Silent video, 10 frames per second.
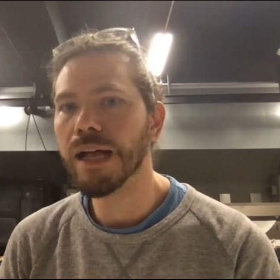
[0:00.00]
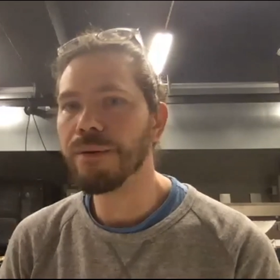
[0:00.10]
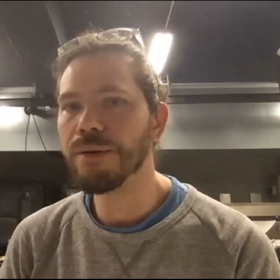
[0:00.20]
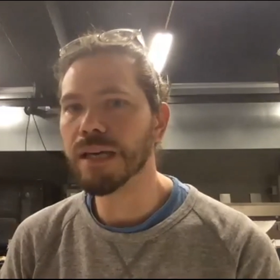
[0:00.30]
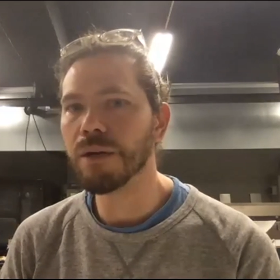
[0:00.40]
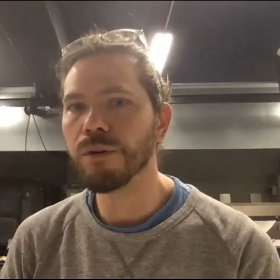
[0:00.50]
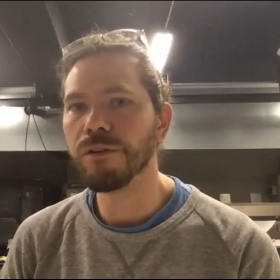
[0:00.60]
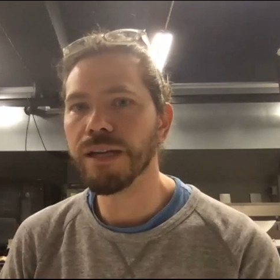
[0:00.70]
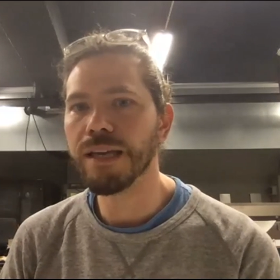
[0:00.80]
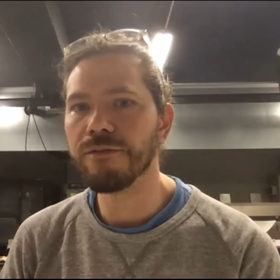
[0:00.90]
I was kind of
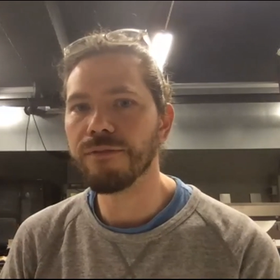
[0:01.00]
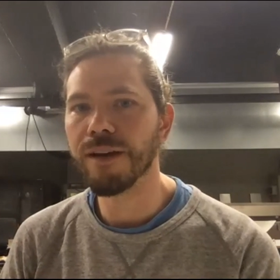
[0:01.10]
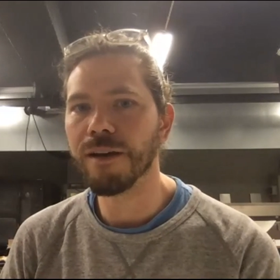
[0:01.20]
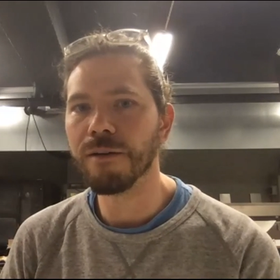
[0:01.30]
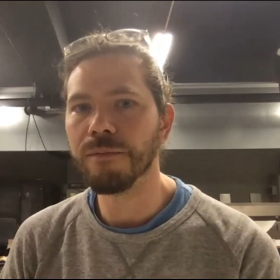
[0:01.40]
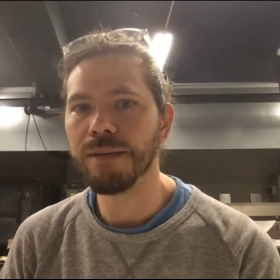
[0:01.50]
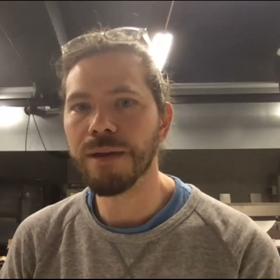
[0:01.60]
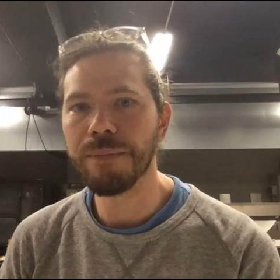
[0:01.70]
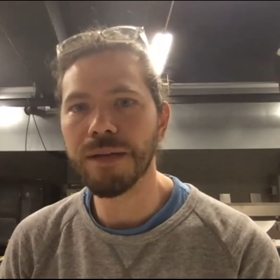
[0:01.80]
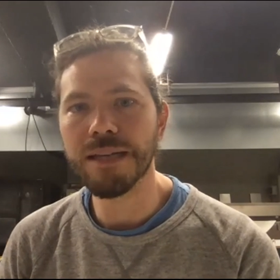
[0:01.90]
wondering if um, it
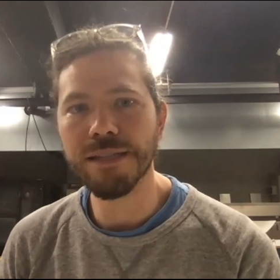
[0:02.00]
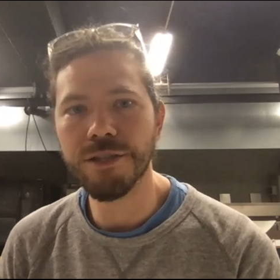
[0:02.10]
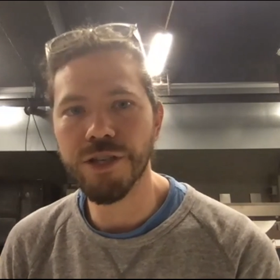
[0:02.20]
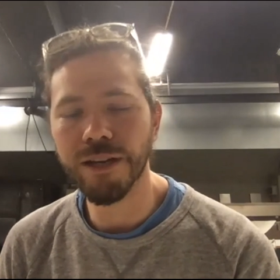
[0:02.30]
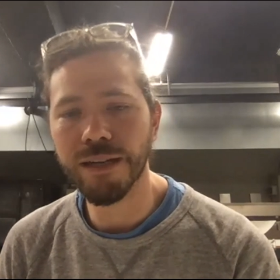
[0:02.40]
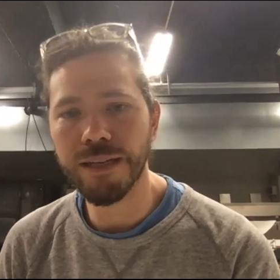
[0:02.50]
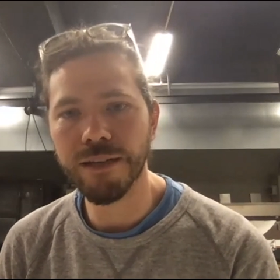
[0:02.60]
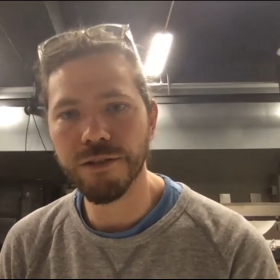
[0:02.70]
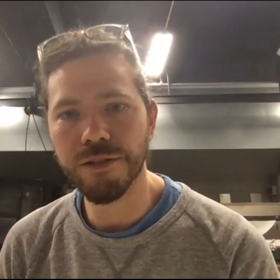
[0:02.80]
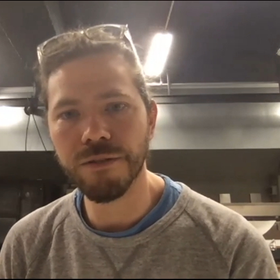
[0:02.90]
might be nice to share in
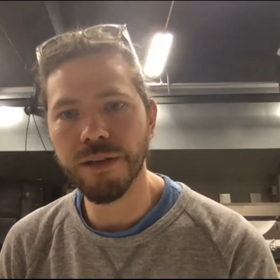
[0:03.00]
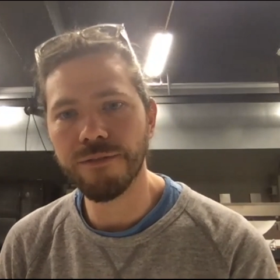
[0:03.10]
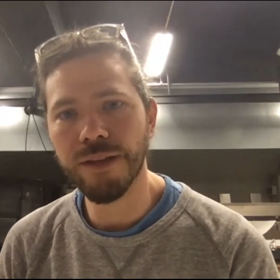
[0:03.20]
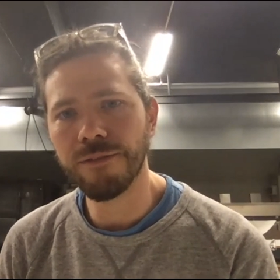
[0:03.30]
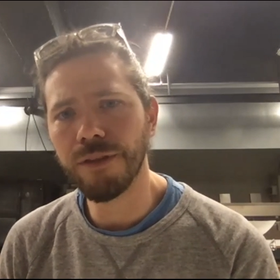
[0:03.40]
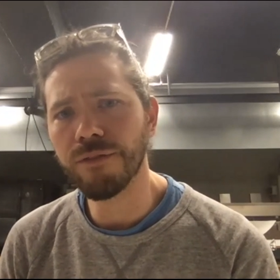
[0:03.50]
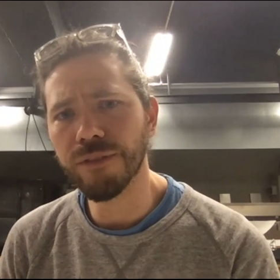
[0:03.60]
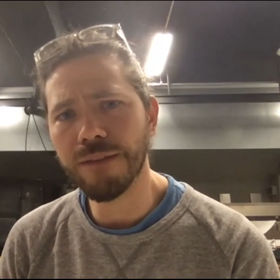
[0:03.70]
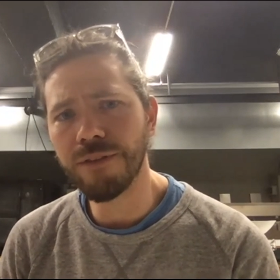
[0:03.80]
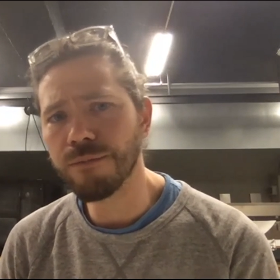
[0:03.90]
here too. If, if you've
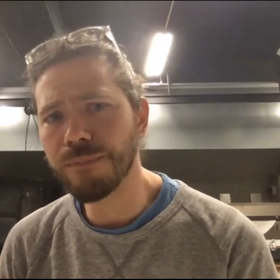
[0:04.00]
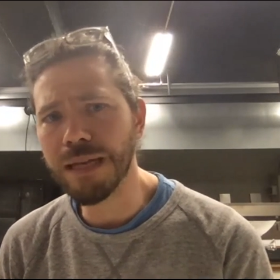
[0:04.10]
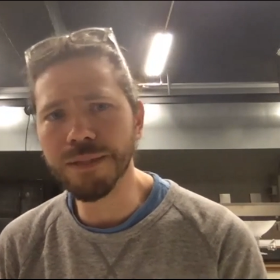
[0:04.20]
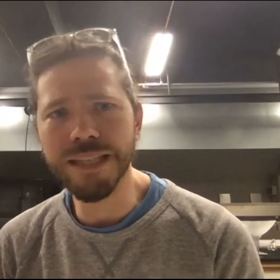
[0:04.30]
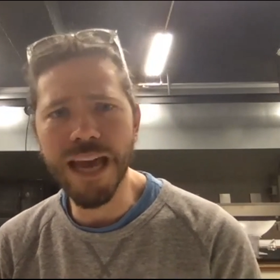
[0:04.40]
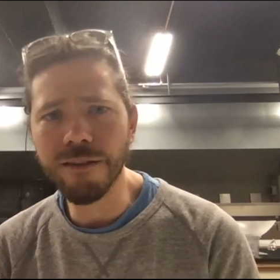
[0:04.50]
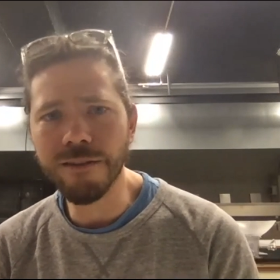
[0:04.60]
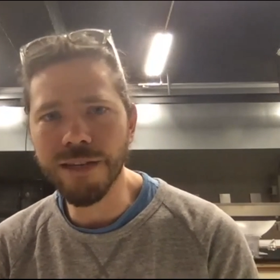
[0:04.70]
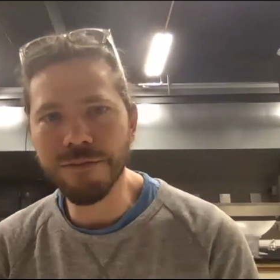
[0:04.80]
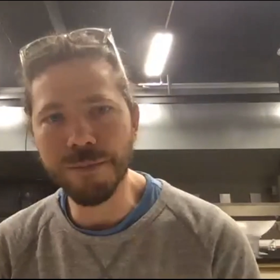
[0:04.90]
have you been able to gather
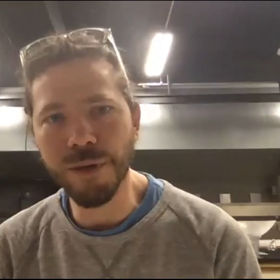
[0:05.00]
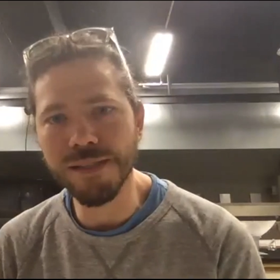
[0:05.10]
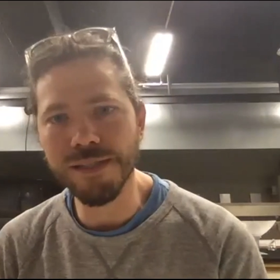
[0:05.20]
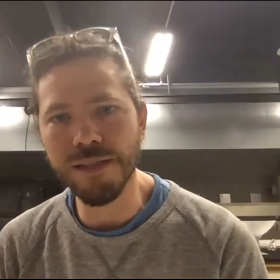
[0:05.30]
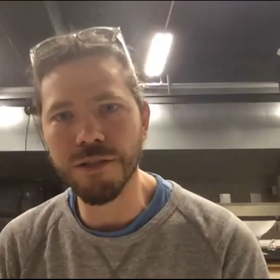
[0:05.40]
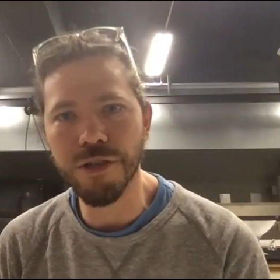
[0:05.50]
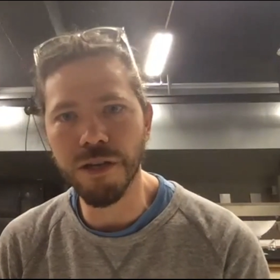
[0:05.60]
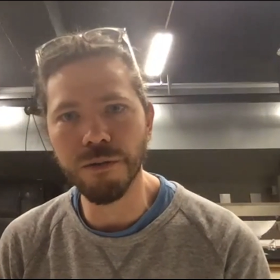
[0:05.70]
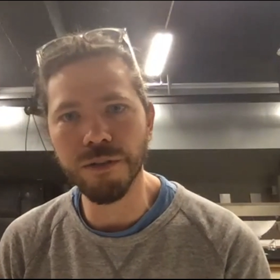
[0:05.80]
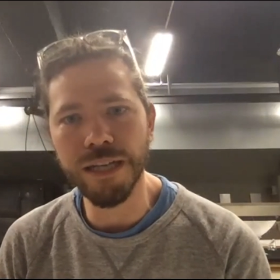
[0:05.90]
any responses on the
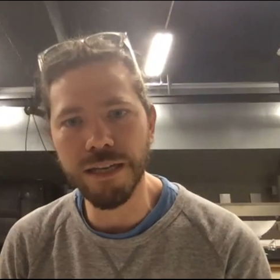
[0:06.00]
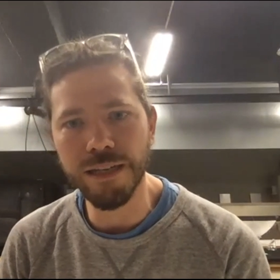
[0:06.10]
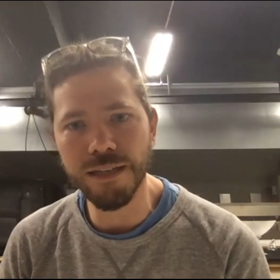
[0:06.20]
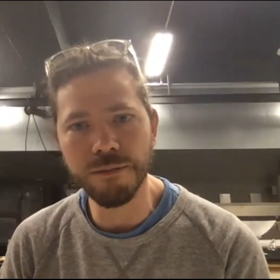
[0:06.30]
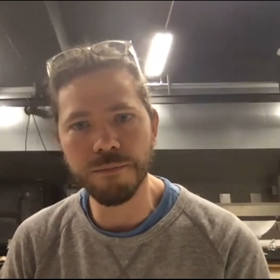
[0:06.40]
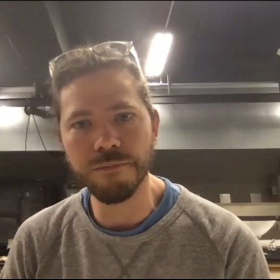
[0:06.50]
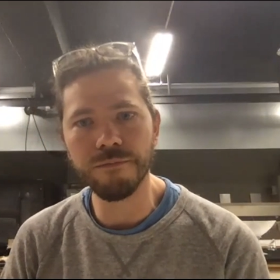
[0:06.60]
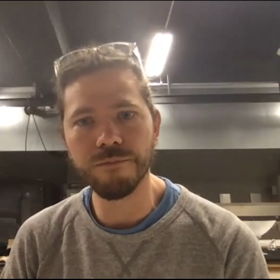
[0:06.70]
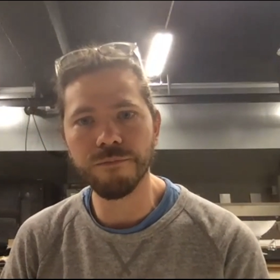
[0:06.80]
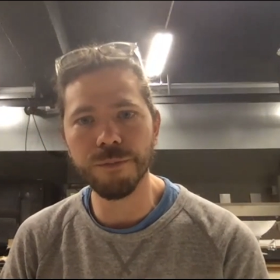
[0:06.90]
show or any um,
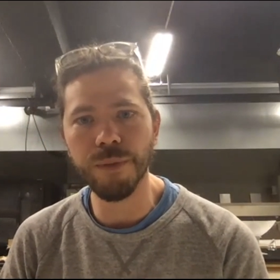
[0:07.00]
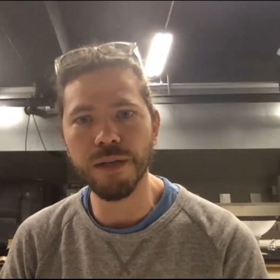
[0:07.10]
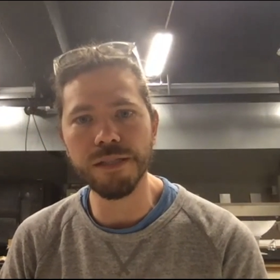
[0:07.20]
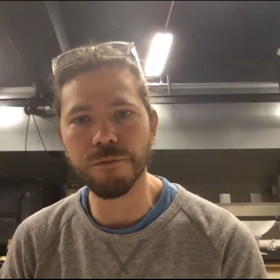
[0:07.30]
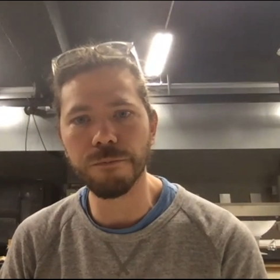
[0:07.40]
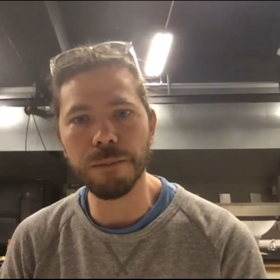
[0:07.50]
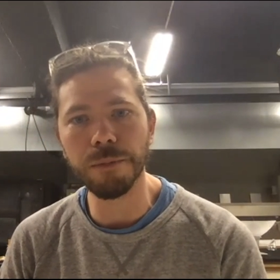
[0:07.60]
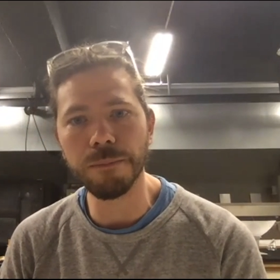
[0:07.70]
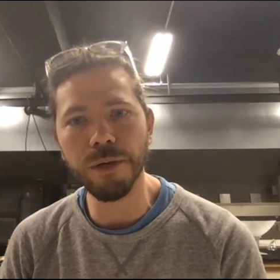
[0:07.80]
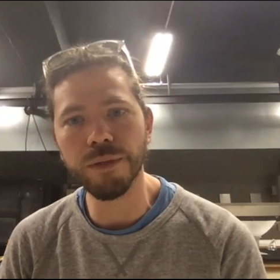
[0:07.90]
responses from
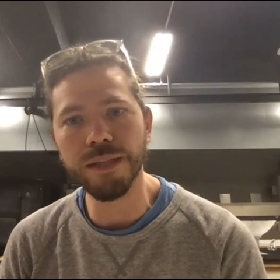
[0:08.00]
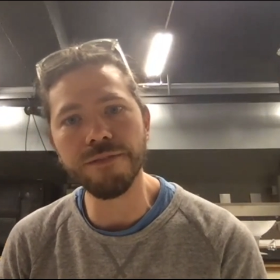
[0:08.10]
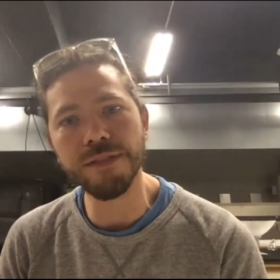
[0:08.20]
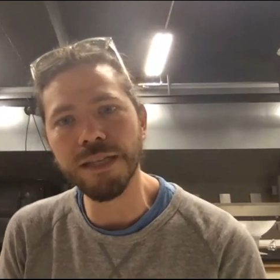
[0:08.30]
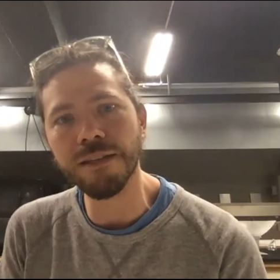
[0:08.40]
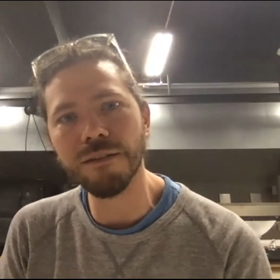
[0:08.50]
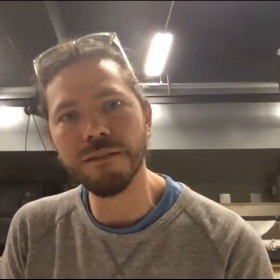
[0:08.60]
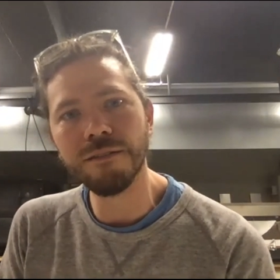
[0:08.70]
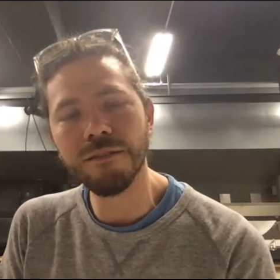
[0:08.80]
people about what they've seen